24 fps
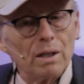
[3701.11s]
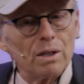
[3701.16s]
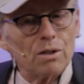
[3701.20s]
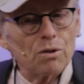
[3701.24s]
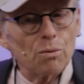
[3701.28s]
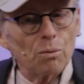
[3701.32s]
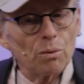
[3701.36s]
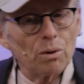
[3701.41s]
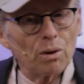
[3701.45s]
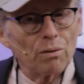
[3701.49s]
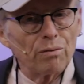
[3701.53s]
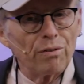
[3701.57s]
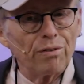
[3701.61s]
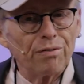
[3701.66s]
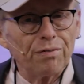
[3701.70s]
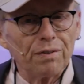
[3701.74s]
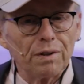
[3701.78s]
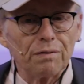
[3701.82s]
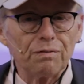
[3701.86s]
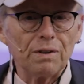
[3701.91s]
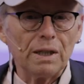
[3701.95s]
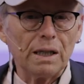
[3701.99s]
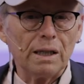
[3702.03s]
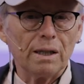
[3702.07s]
this with over
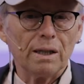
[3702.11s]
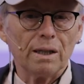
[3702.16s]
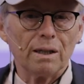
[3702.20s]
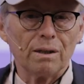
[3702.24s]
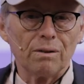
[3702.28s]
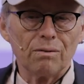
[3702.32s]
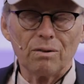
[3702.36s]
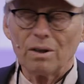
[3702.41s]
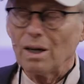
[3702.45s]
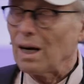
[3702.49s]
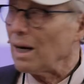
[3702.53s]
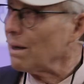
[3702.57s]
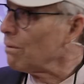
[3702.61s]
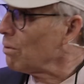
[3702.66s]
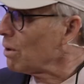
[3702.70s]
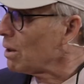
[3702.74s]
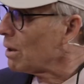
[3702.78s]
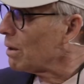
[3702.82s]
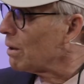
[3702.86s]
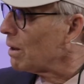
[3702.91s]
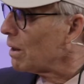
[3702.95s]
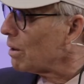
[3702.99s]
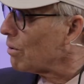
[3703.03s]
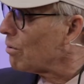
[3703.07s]
50 kids. I
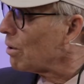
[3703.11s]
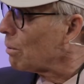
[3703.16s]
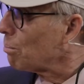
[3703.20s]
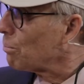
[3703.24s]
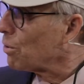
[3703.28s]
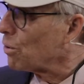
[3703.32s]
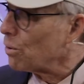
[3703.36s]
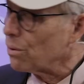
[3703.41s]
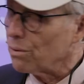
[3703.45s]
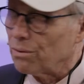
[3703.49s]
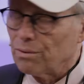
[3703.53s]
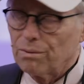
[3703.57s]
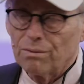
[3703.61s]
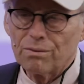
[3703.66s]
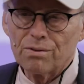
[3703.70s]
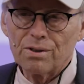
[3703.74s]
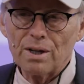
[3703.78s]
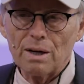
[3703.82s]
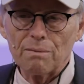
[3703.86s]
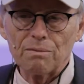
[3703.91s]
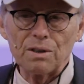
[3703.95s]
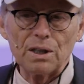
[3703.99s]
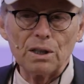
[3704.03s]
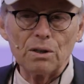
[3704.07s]
really think it's up towards
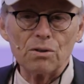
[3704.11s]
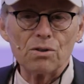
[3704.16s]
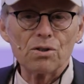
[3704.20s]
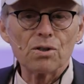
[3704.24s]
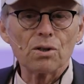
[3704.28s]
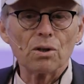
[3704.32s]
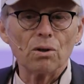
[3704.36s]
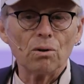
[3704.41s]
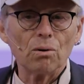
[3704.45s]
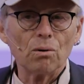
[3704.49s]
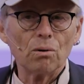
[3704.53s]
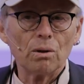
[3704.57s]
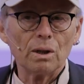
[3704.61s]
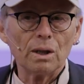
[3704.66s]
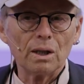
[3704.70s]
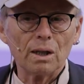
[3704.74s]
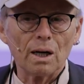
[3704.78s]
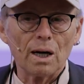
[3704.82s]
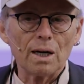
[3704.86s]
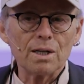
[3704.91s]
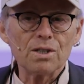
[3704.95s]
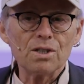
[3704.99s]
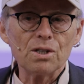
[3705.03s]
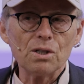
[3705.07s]
70 or so in
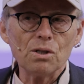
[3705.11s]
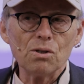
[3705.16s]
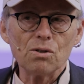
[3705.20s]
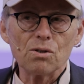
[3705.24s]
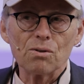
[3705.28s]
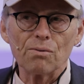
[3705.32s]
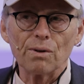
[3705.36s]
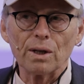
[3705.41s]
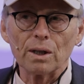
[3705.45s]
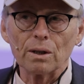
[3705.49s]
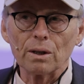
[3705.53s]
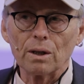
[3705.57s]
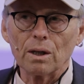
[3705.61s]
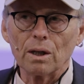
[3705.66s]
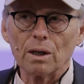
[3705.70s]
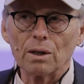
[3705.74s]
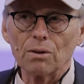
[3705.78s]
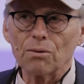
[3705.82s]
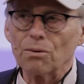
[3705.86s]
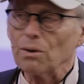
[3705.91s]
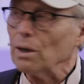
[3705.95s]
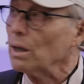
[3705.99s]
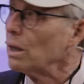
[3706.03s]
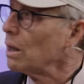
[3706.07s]
ICUs around the
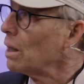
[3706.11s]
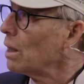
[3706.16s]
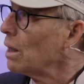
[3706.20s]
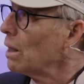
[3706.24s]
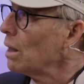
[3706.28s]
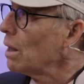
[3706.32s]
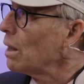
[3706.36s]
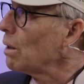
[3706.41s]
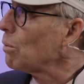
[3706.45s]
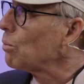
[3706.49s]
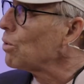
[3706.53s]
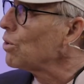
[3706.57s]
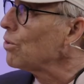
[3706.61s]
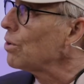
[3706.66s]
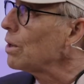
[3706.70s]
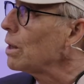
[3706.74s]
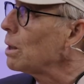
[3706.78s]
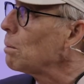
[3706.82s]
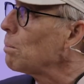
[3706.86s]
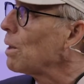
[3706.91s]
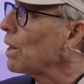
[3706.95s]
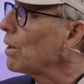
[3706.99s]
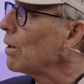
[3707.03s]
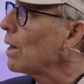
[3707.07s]
country. And we're
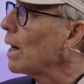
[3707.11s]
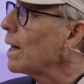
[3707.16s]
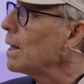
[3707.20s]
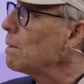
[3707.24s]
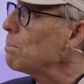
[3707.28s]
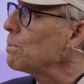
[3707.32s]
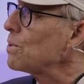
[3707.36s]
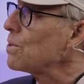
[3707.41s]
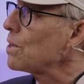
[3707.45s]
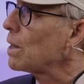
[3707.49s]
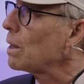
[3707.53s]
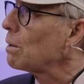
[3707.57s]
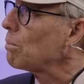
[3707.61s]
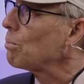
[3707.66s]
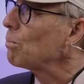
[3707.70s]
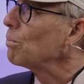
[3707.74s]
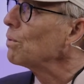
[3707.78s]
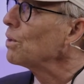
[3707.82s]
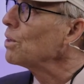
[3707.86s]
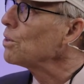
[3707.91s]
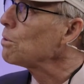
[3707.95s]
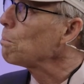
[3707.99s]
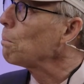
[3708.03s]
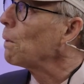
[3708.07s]
seeing about 90% of
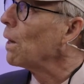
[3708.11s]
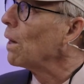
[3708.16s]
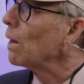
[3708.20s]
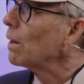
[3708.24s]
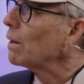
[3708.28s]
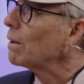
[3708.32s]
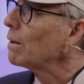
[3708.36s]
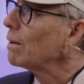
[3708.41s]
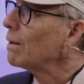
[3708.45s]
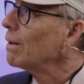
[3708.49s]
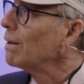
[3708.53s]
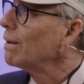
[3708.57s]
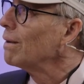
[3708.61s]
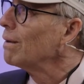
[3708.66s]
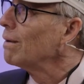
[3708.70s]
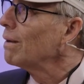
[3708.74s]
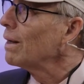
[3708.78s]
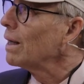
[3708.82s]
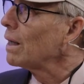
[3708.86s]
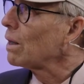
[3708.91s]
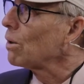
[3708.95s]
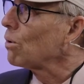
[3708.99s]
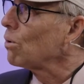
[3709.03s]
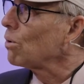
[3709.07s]
them respond.
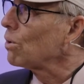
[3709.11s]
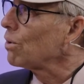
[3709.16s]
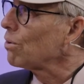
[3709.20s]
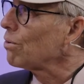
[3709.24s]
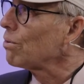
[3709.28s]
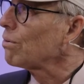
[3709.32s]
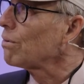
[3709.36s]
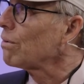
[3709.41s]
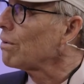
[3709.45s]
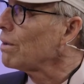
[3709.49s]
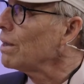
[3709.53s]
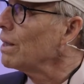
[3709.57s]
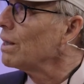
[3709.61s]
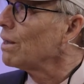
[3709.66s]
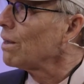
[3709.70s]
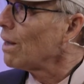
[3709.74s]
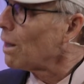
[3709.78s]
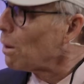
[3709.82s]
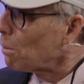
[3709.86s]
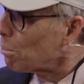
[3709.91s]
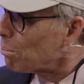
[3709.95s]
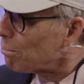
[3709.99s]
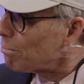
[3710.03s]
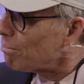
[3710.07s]
And of course, it
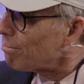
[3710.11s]
helped